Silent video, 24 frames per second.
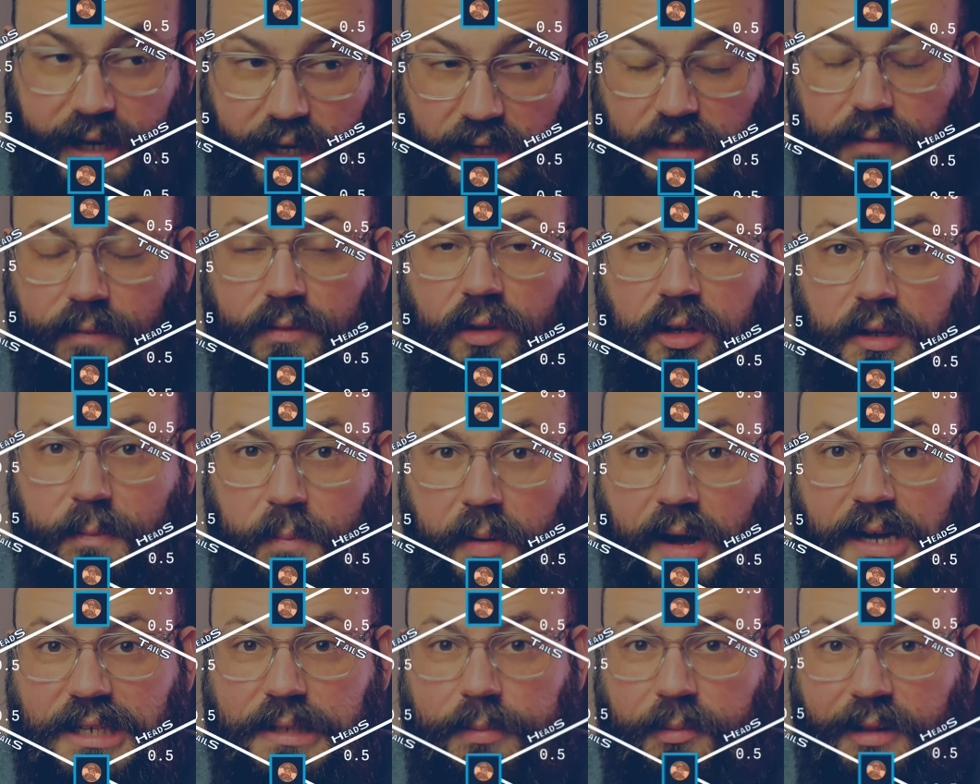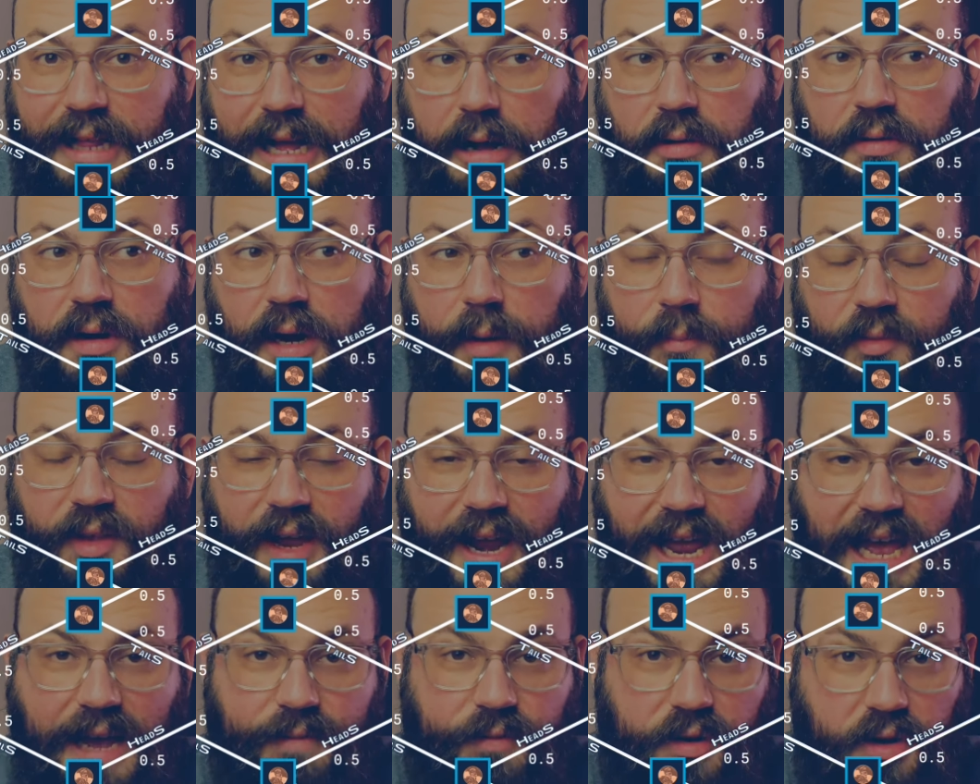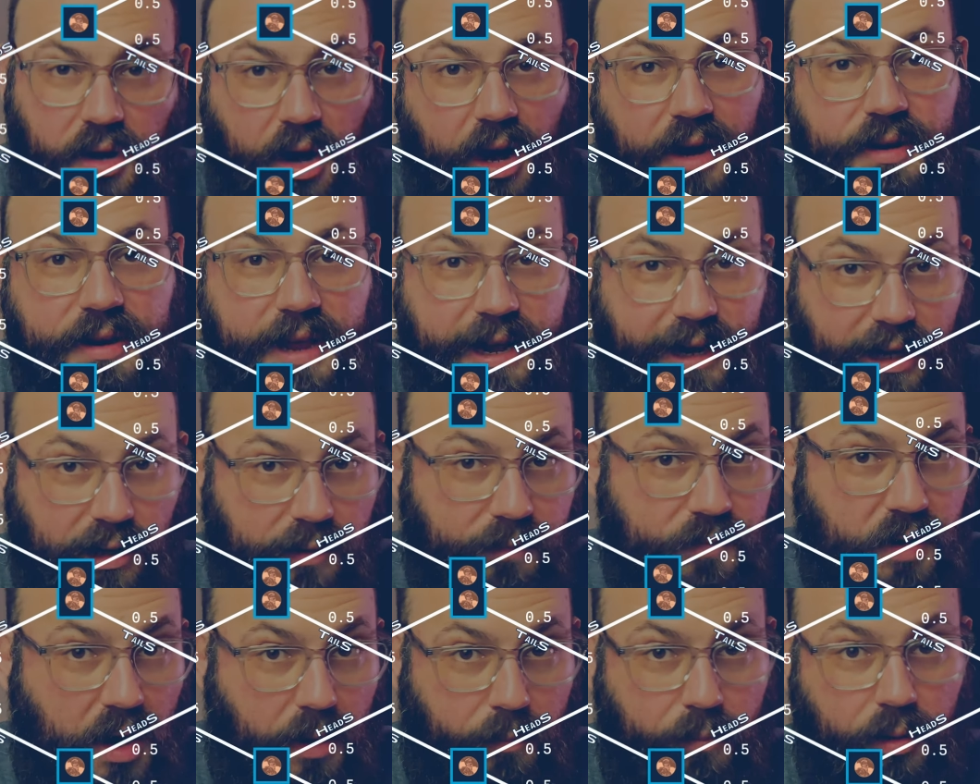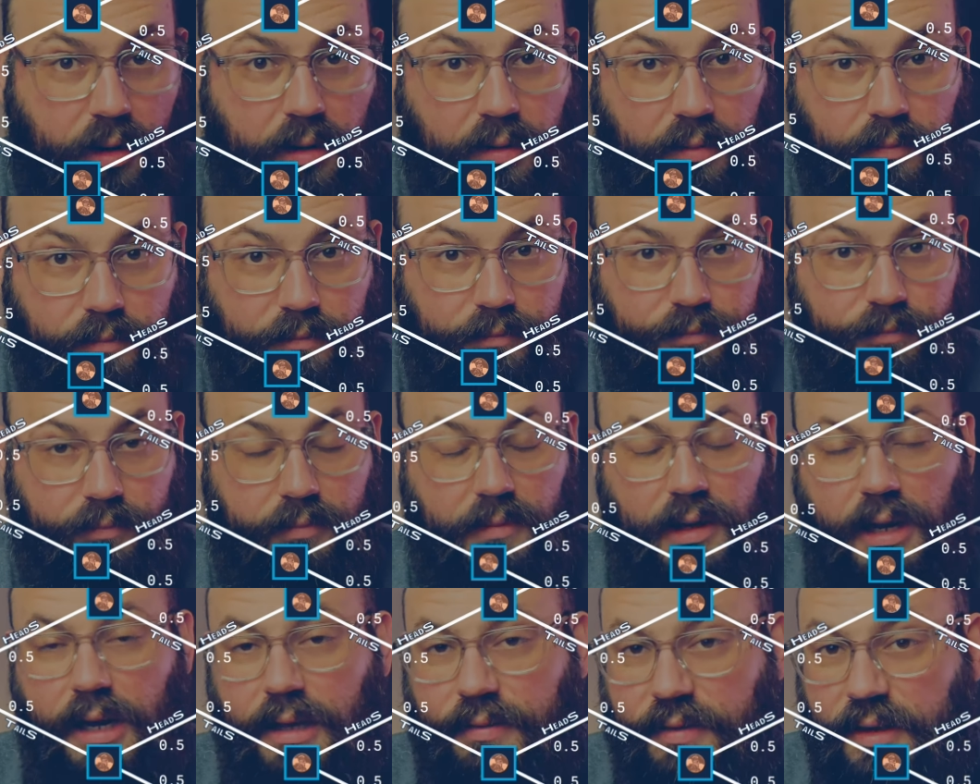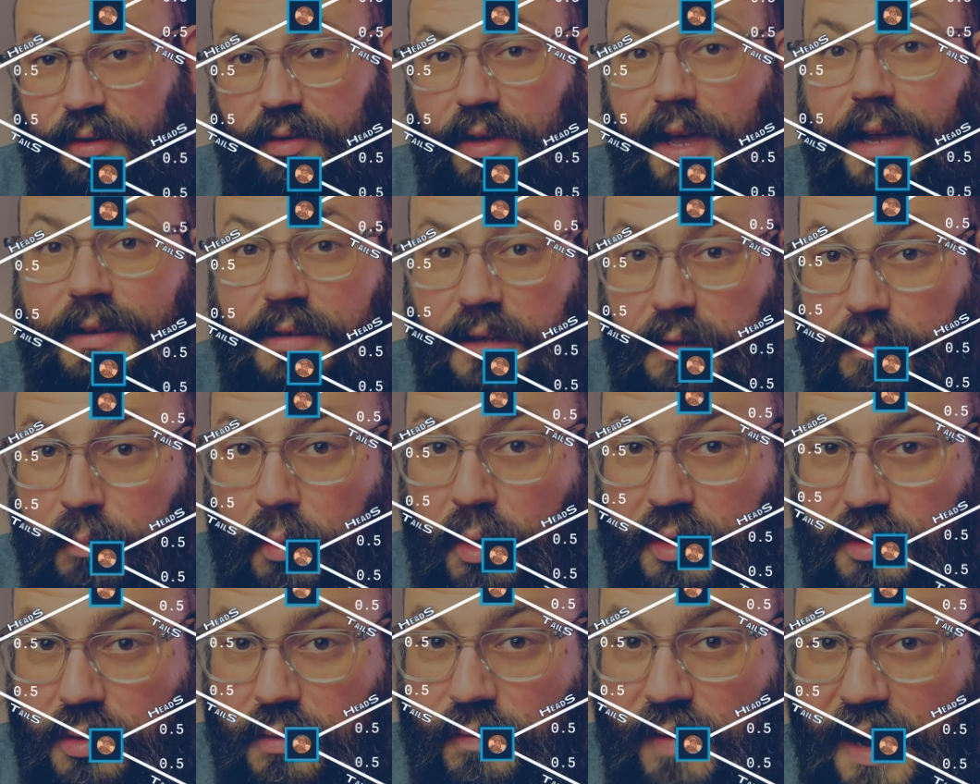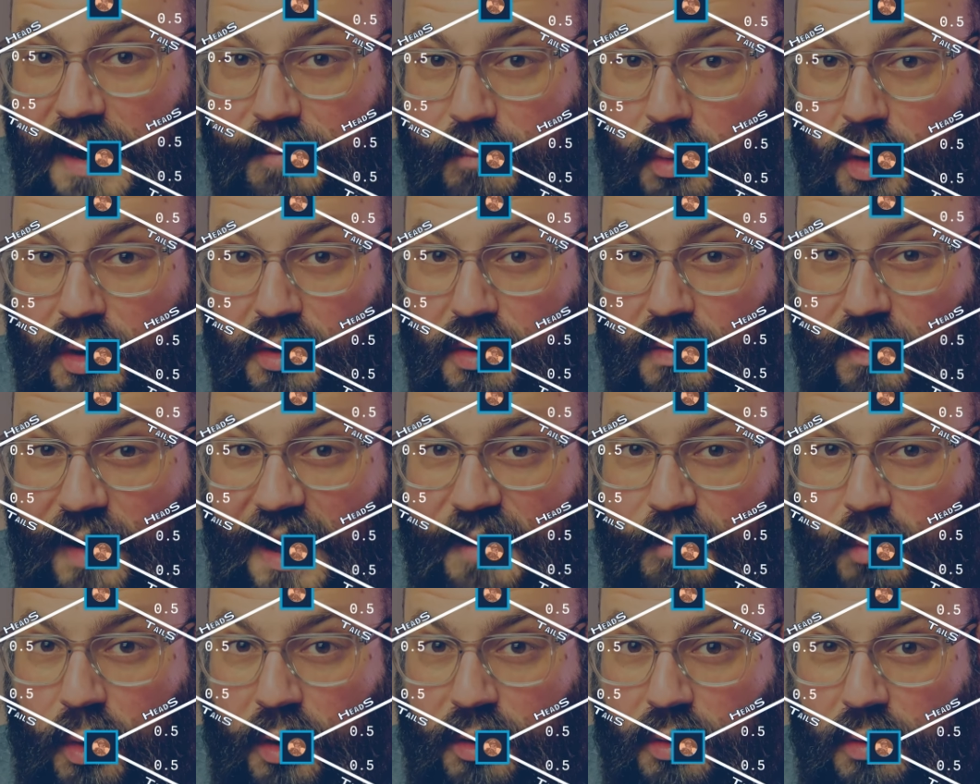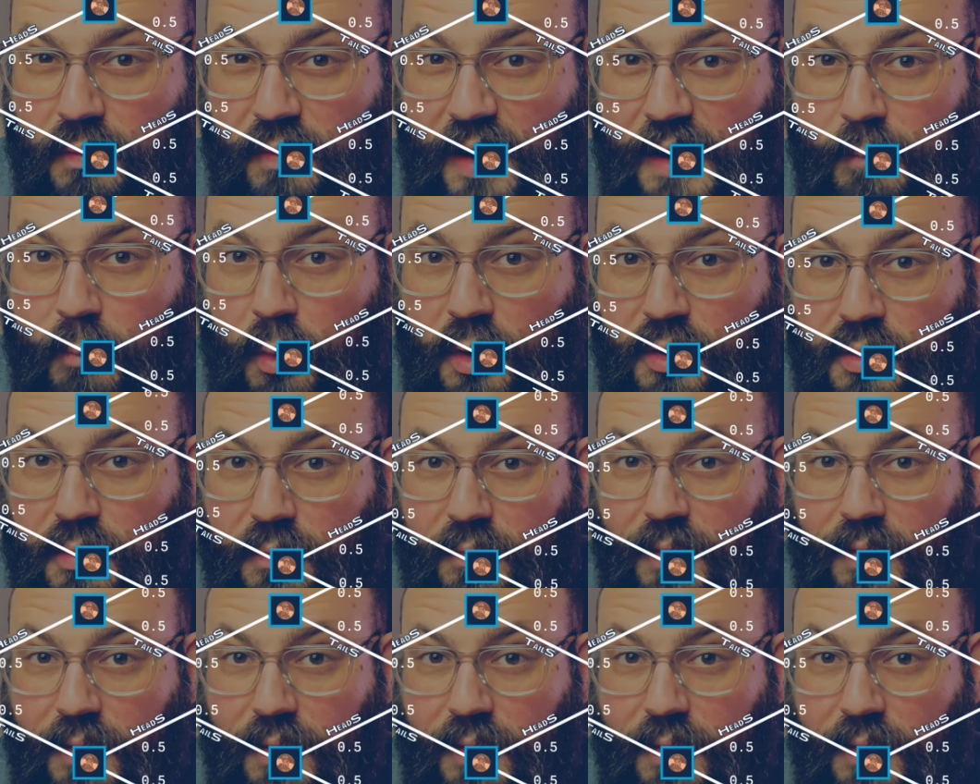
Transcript: each of those possible outcomes, I have a non-negative number. In this case, it's zero point two five, zero point two five, zero point two five, zero point two